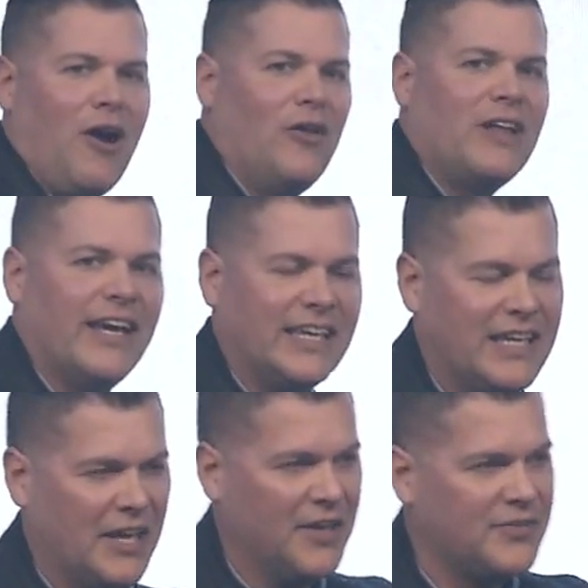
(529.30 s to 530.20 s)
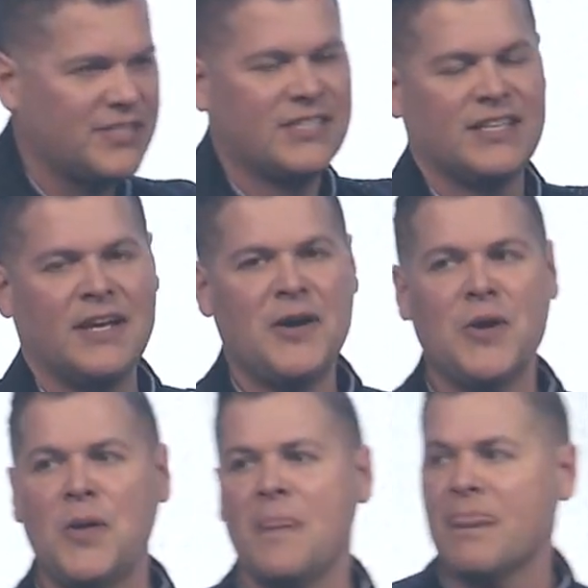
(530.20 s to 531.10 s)
all like gifts,
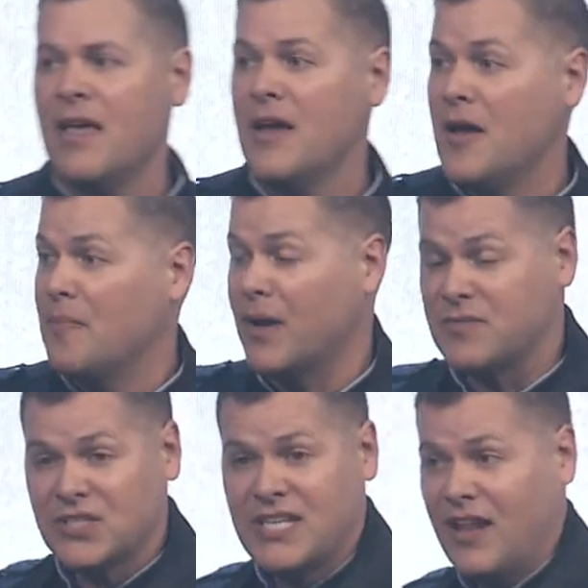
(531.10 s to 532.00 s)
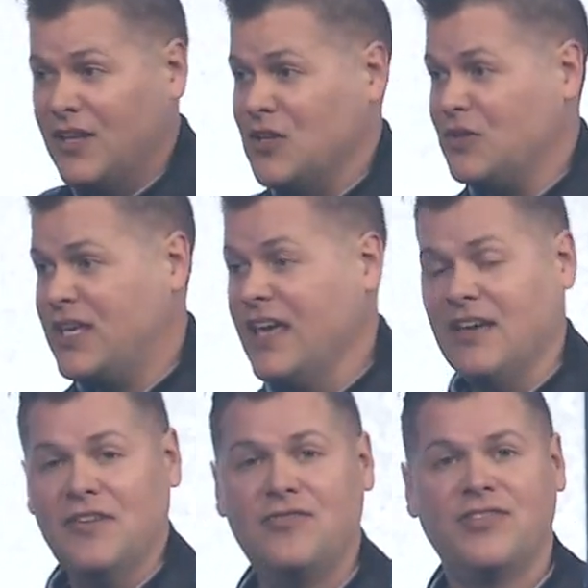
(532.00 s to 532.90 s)
but I'm just telling you,
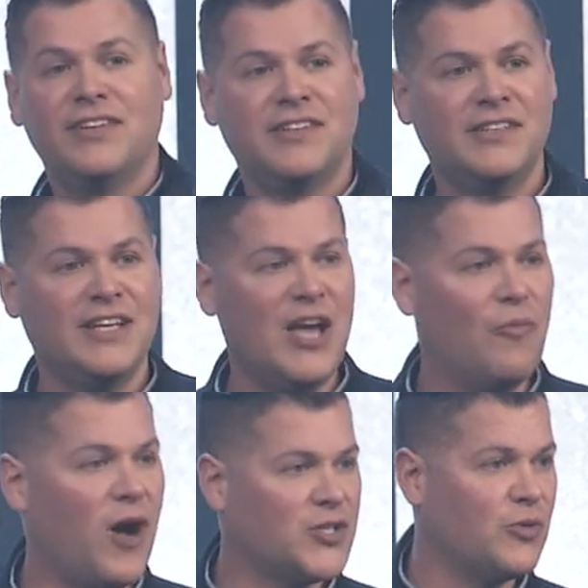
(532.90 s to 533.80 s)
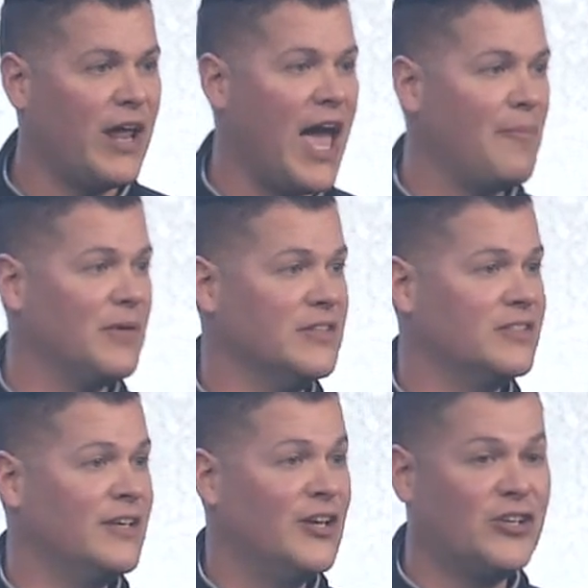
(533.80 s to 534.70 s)
give and watch what
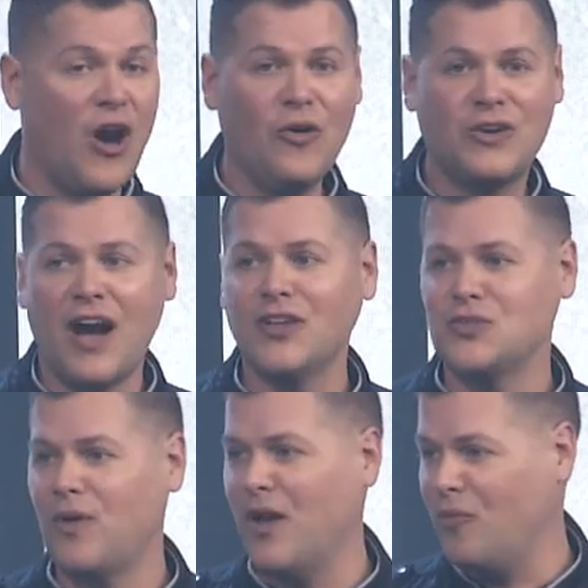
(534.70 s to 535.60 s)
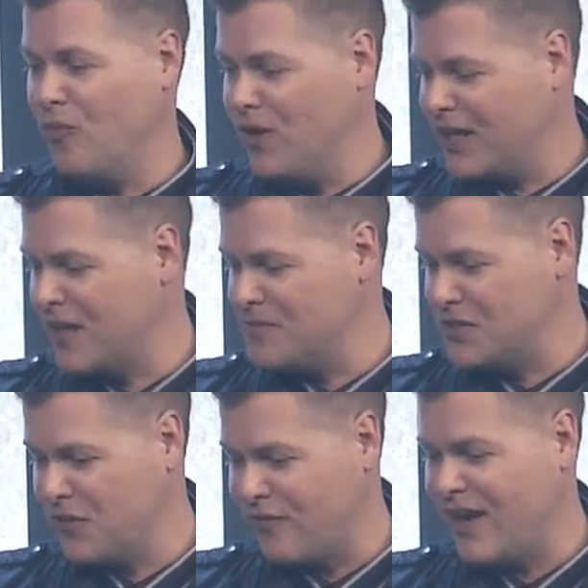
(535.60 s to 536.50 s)
happens. Go God's way when it comes to
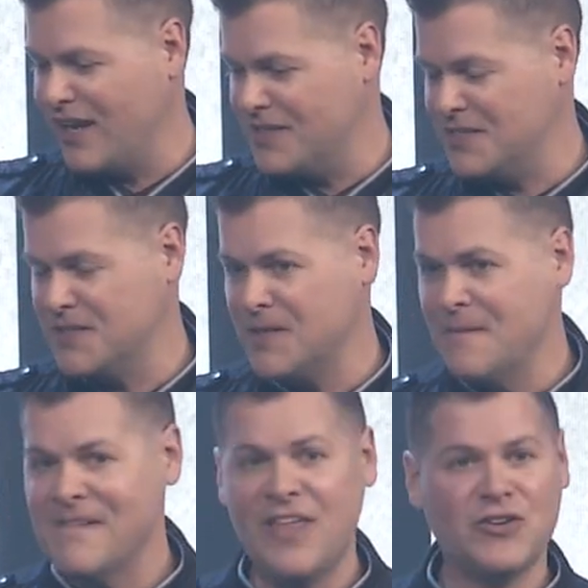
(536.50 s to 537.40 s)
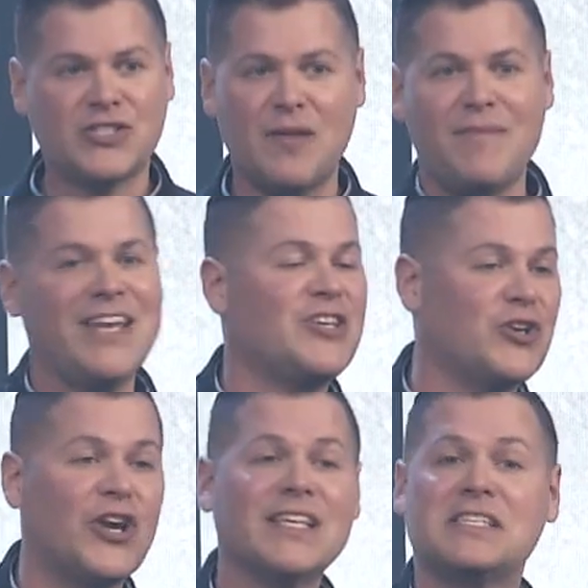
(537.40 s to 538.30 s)
your finances. And there's something, man,
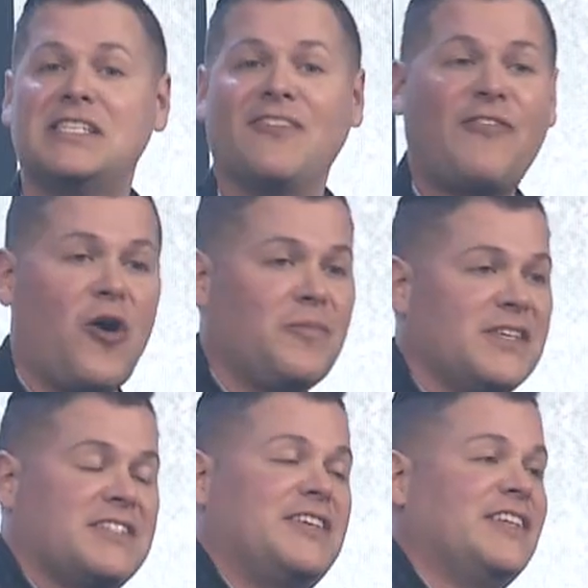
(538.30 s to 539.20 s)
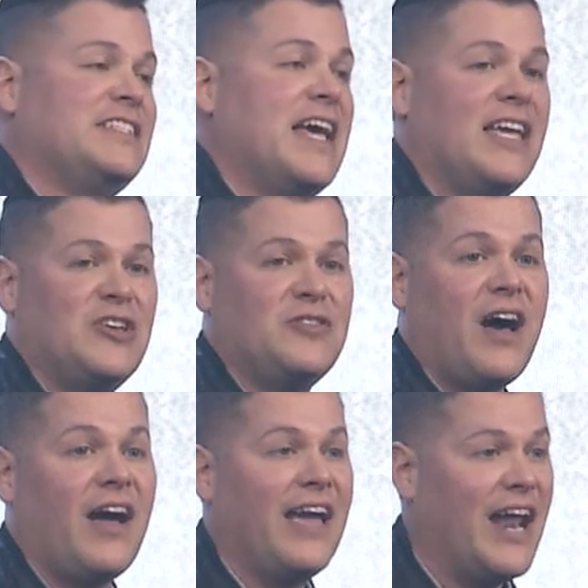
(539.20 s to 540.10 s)
you're going to stiff arm this till the day you
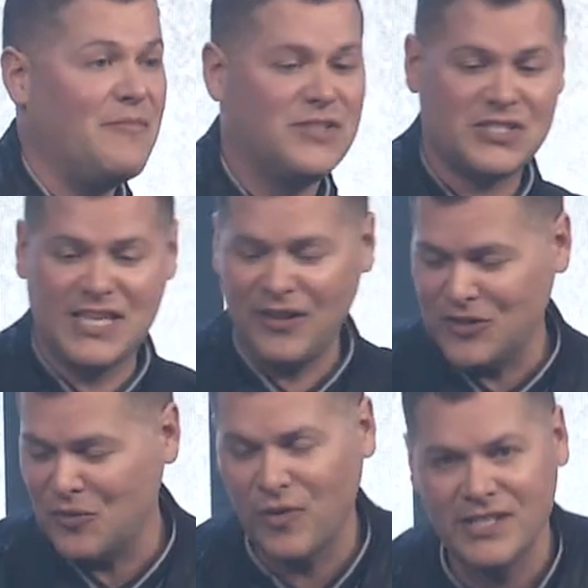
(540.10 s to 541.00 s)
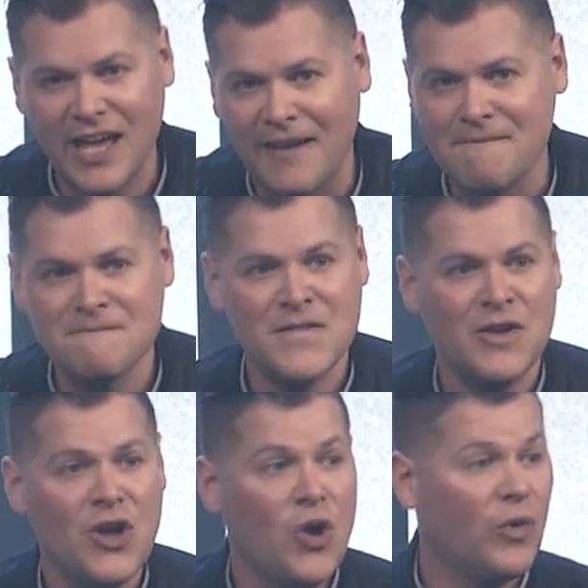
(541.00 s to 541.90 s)
die. I'm just telling you, one day,
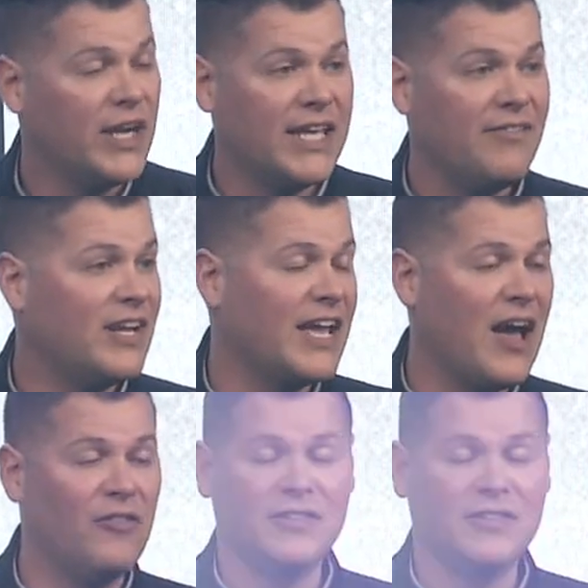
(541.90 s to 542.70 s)
we're going to give an account.